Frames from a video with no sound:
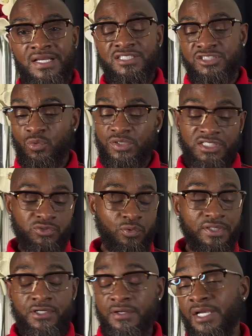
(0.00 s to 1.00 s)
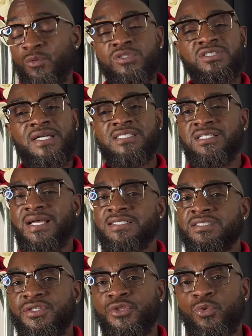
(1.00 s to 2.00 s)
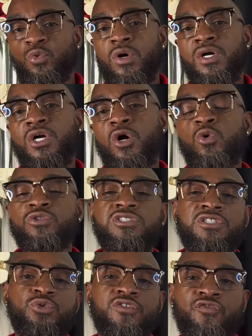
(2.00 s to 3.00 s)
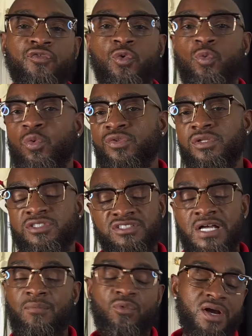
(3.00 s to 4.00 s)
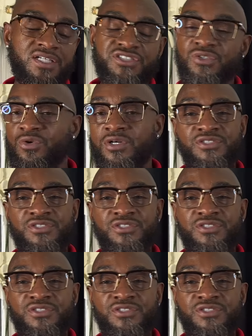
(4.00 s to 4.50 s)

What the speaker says: So with this one here, it was like slicing through a cold citrus fruit with a samurai sword.